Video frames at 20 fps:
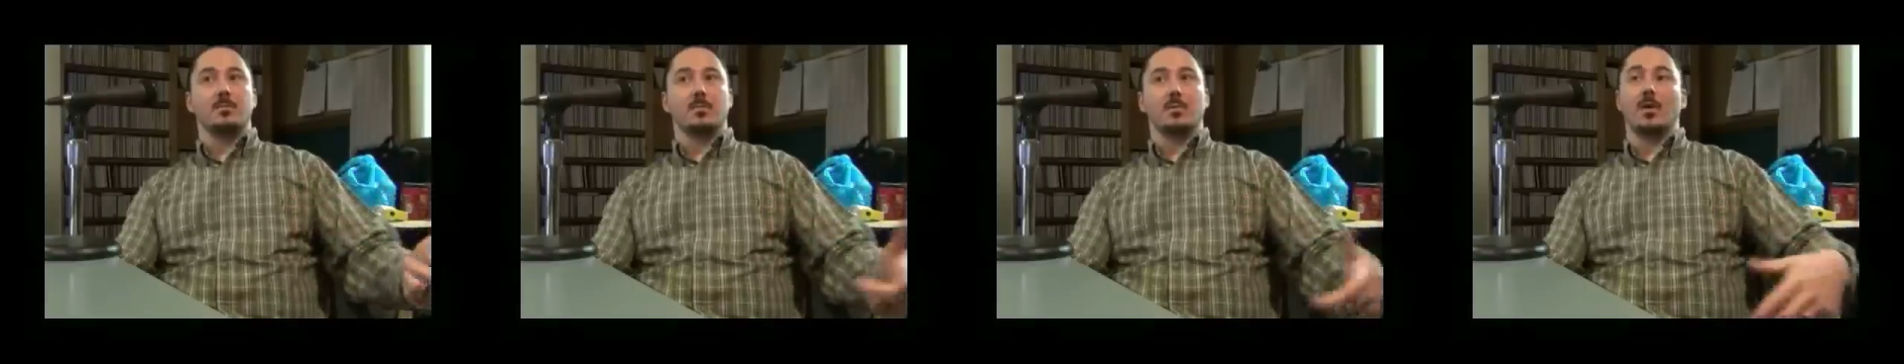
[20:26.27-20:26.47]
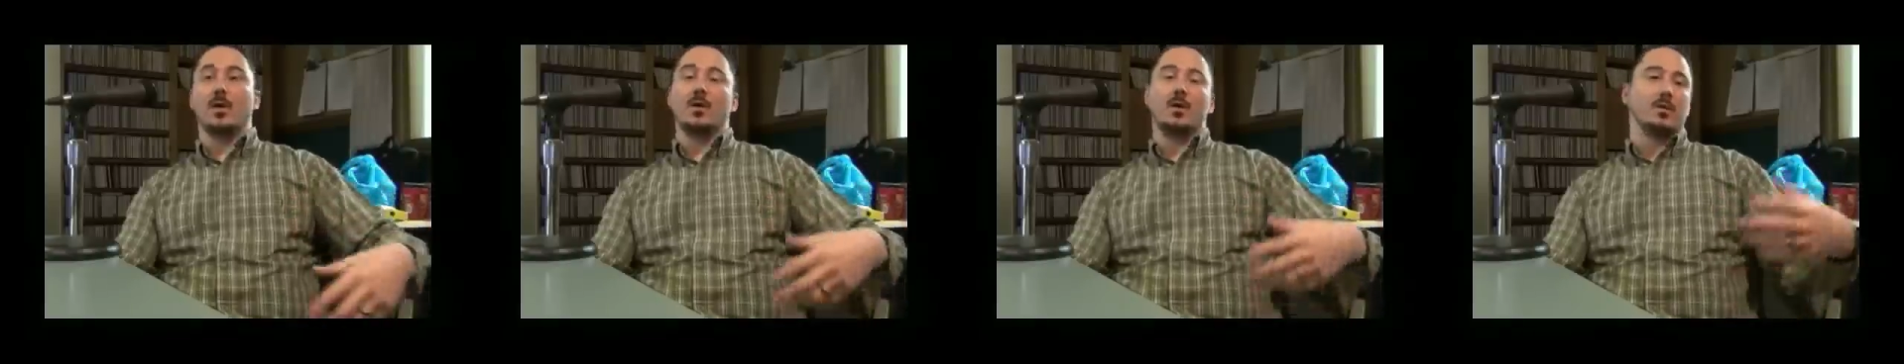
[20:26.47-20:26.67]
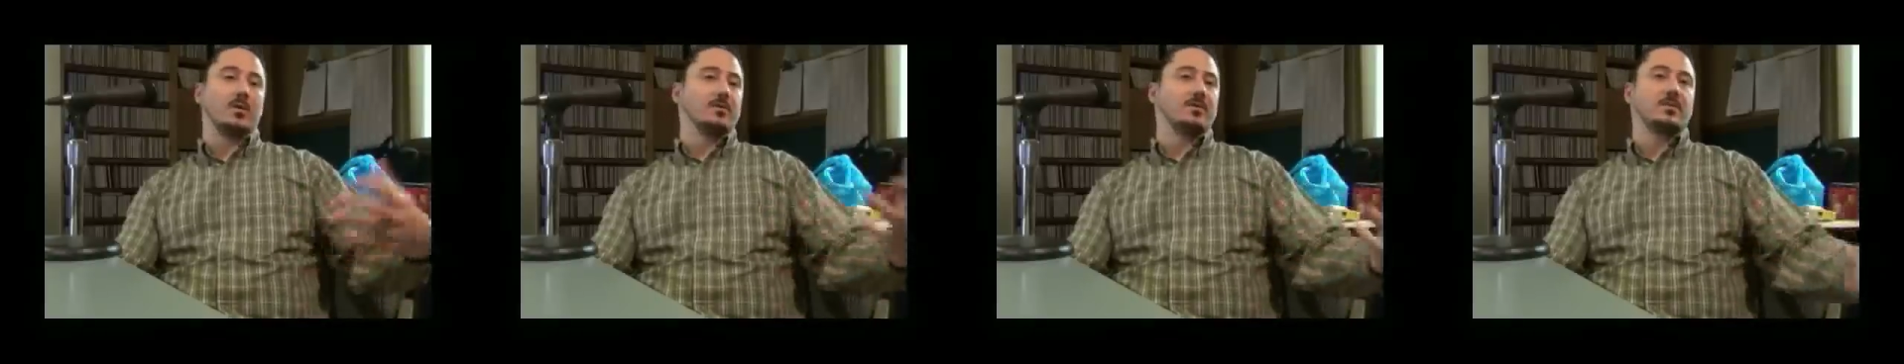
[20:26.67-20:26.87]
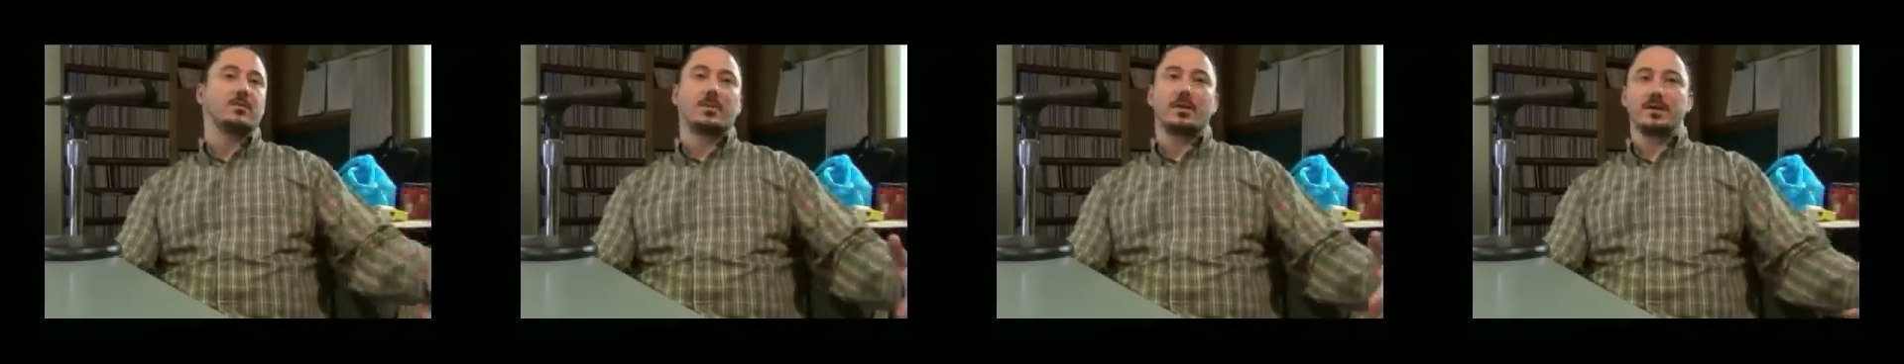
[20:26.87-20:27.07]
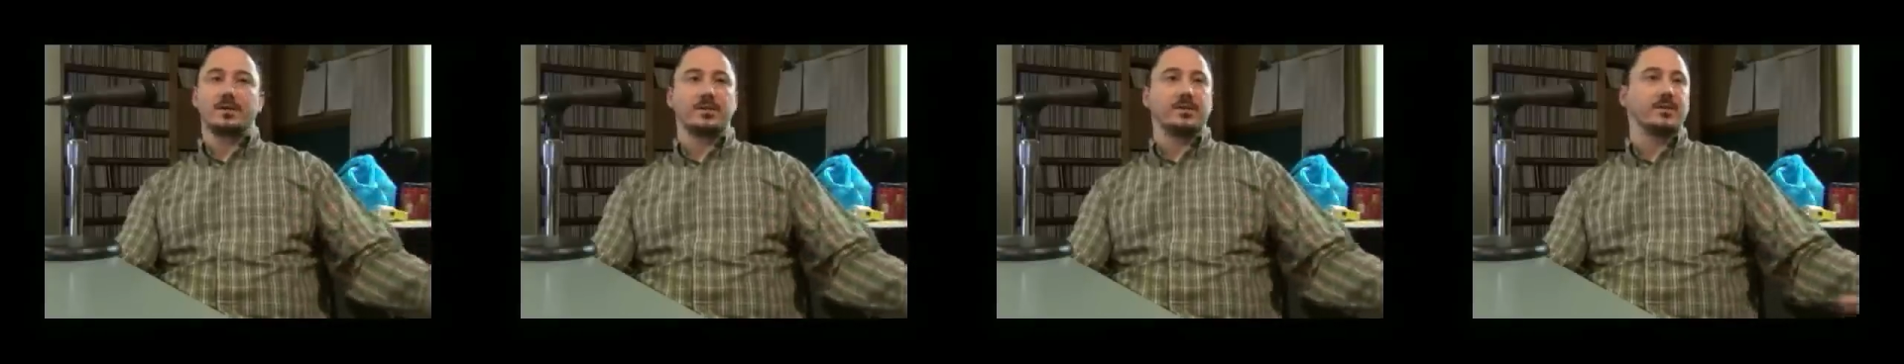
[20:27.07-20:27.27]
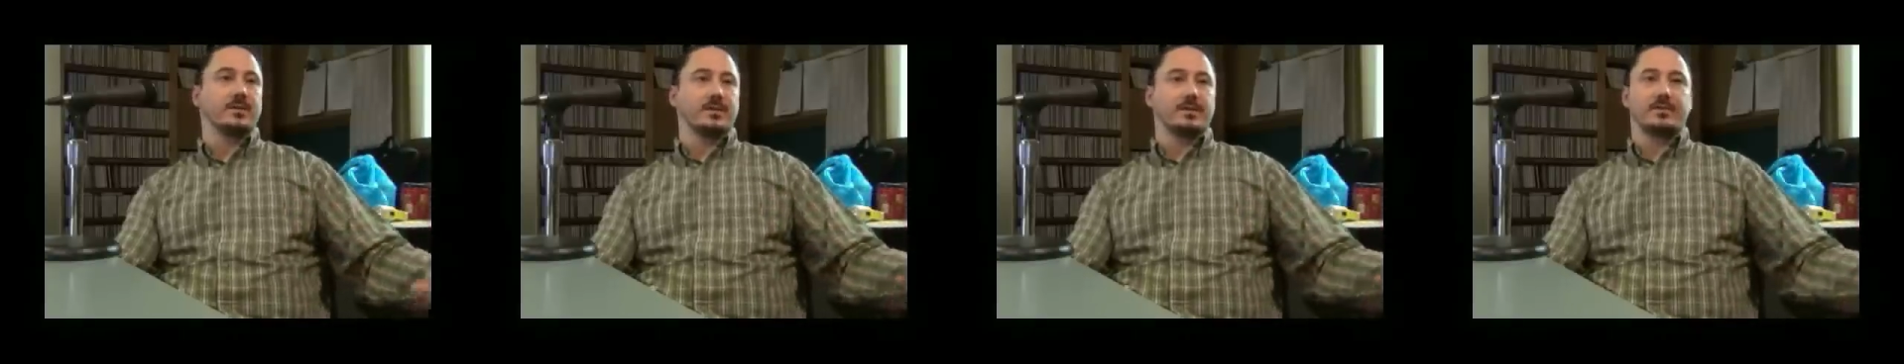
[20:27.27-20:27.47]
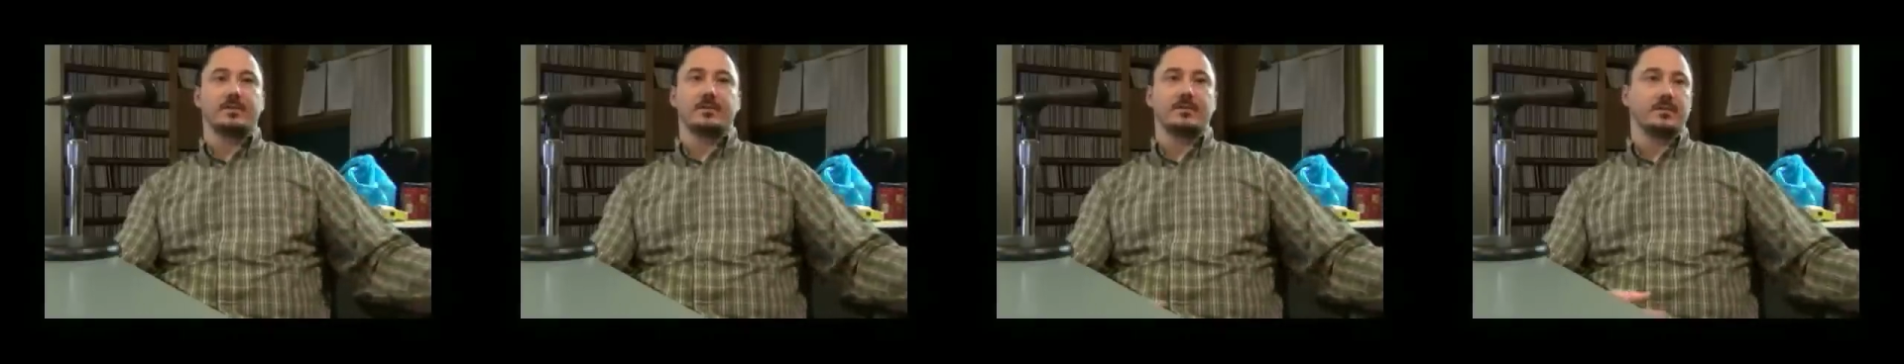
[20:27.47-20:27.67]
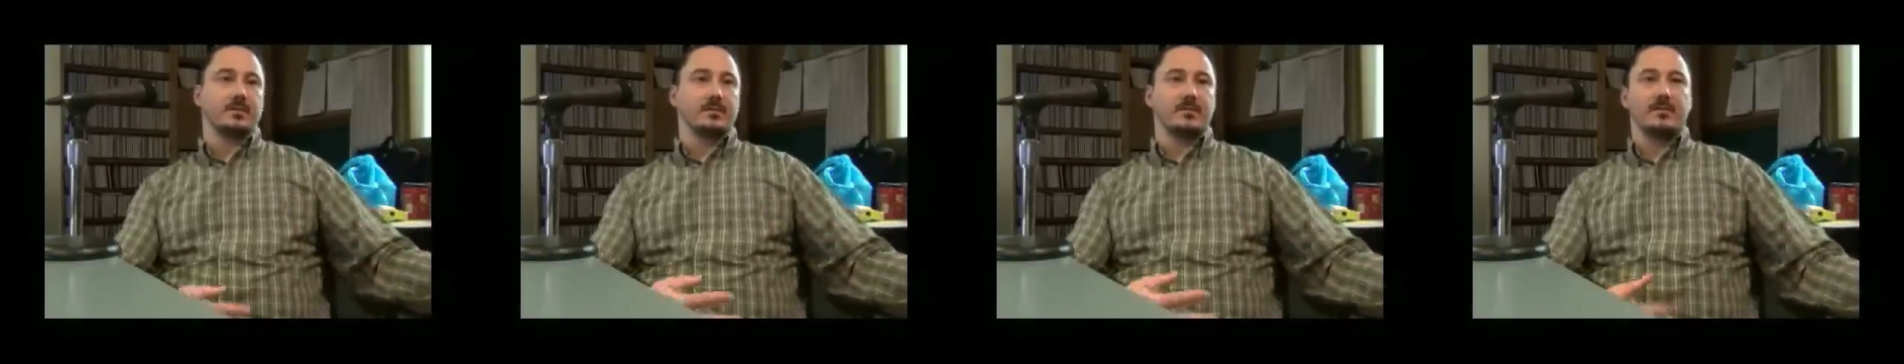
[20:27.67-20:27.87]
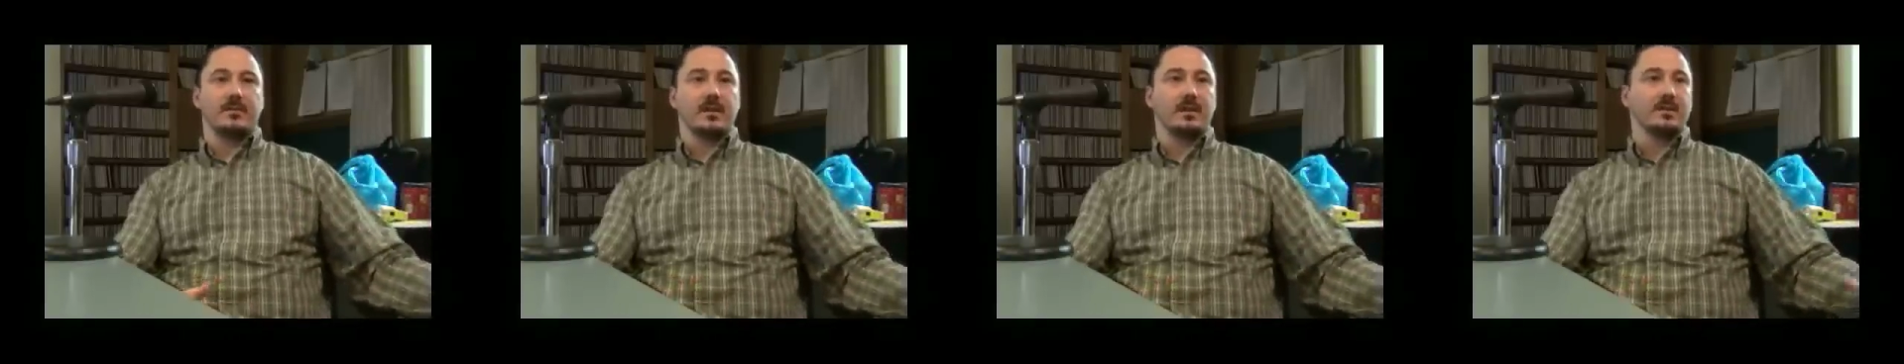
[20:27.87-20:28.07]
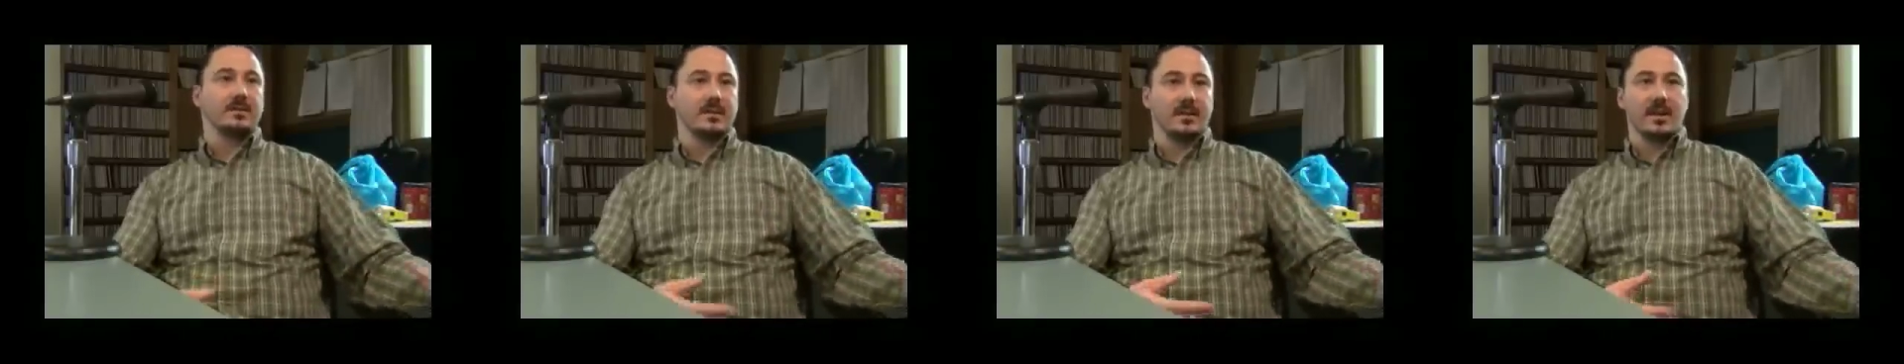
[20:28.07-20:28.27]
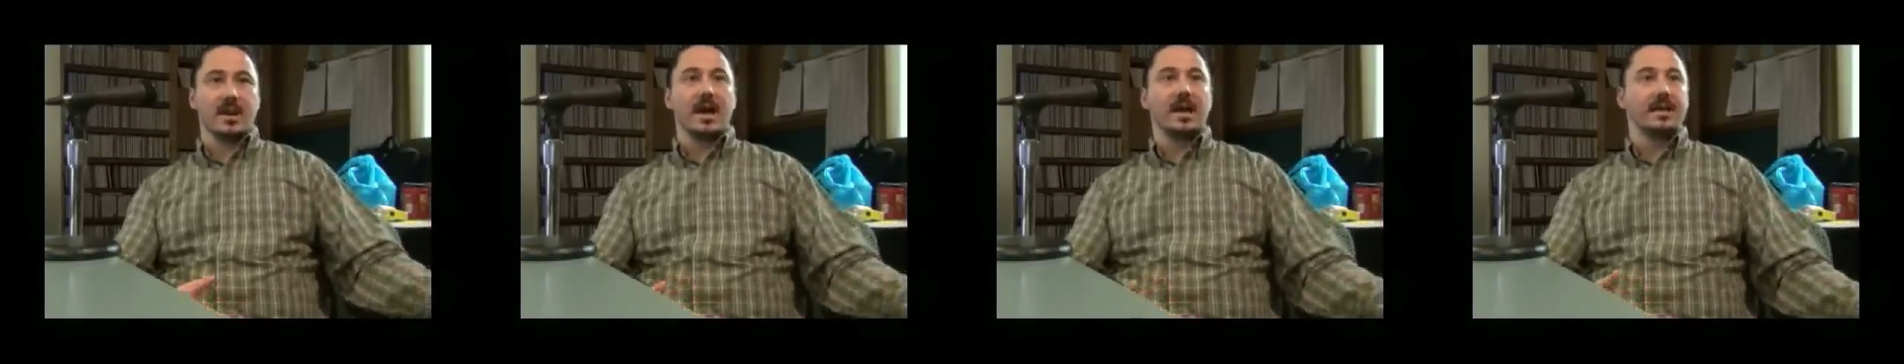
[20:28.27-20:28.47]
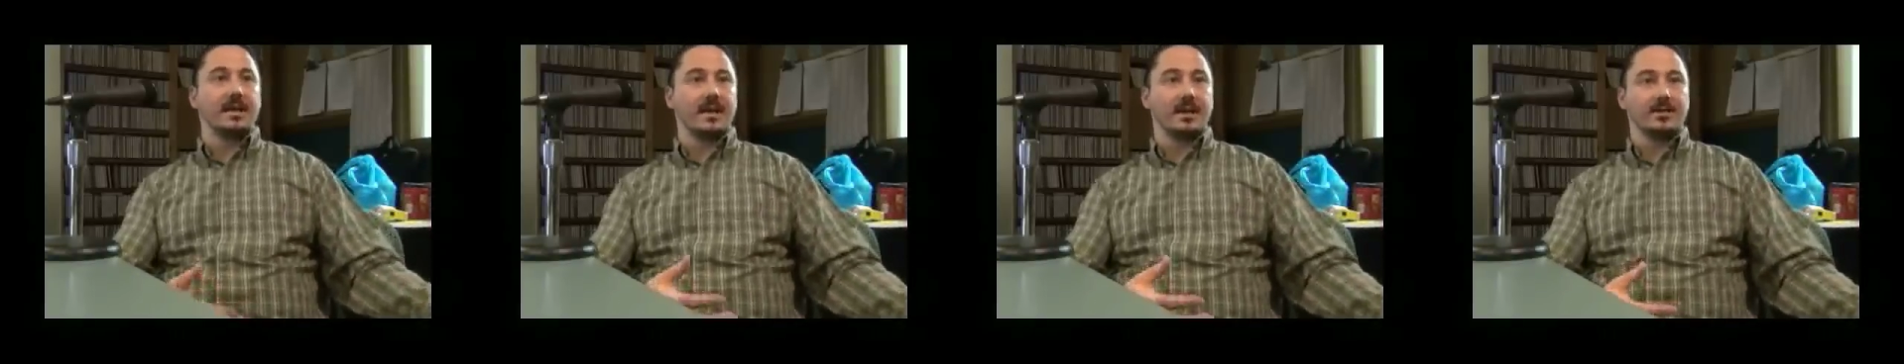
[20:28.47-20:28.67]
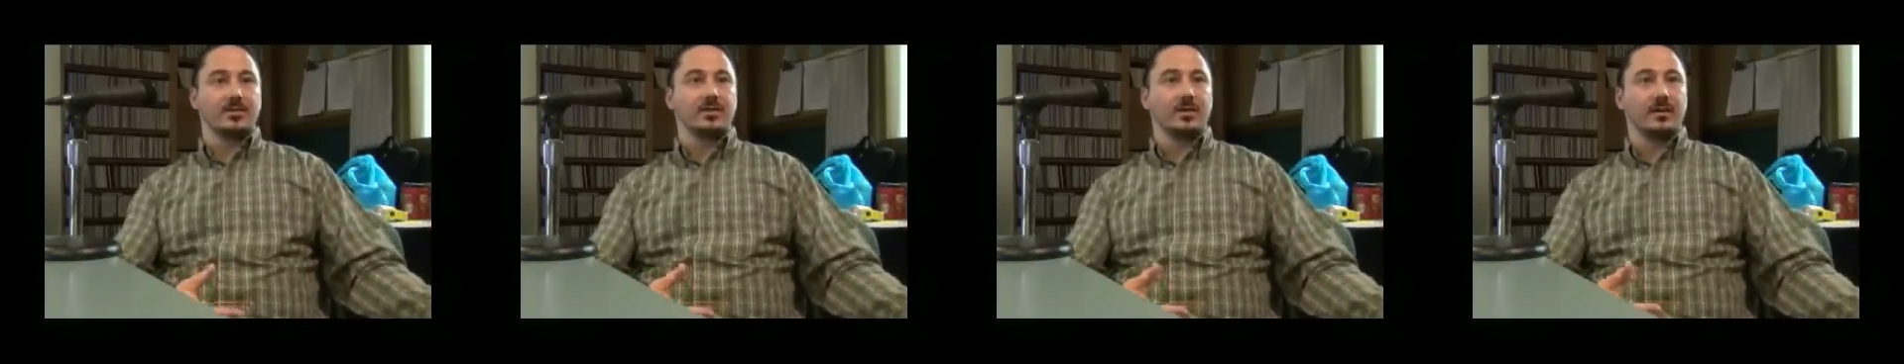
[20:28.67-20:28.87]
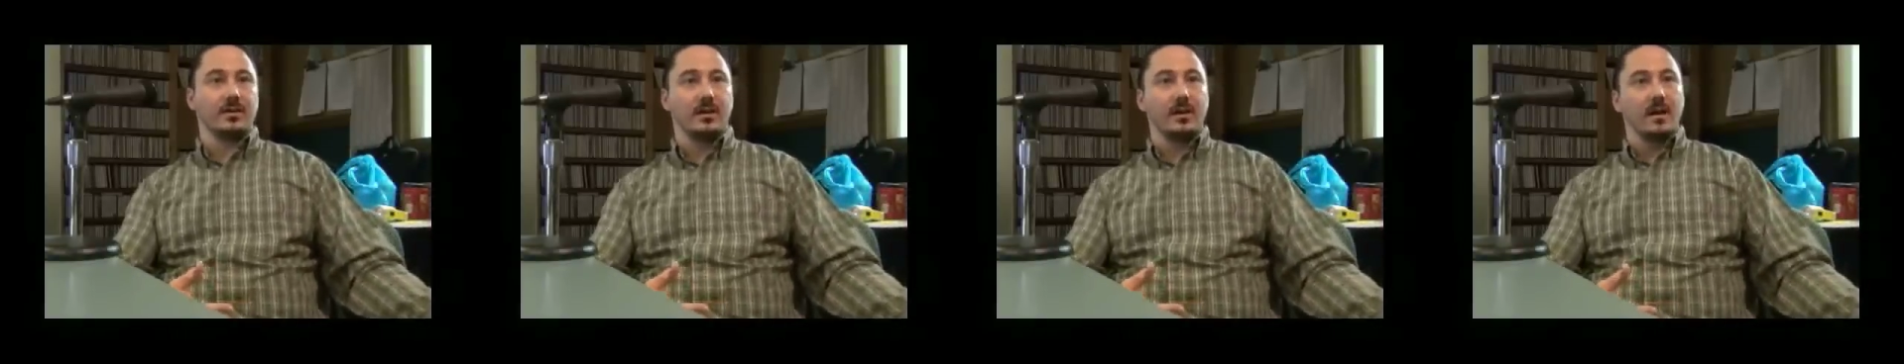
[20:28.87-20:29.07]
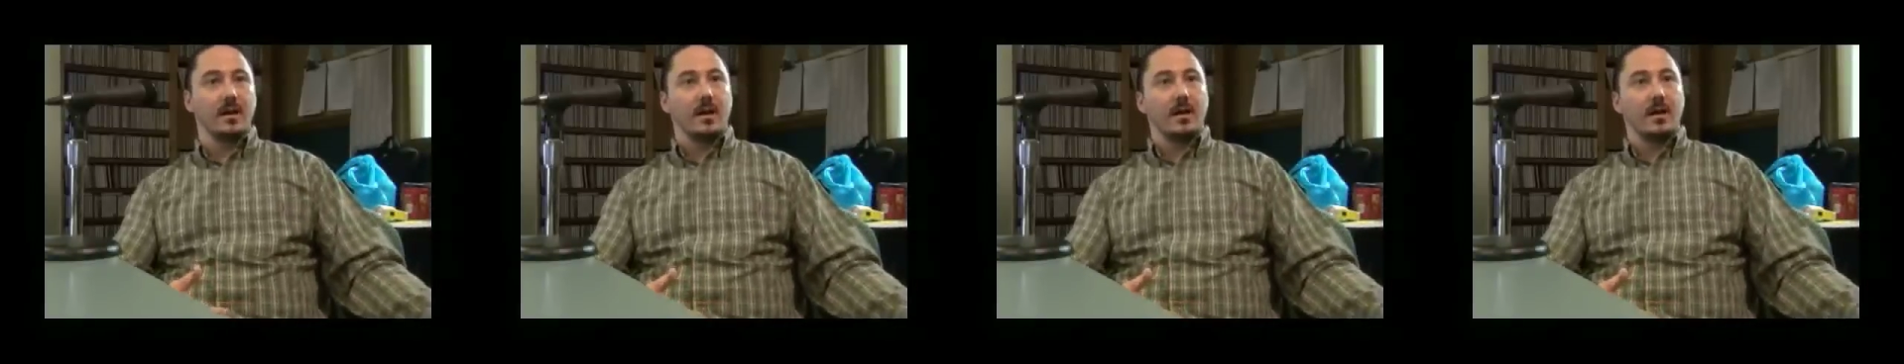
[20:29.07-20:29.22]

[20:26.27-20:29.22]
roads, bridges, and things of that nature.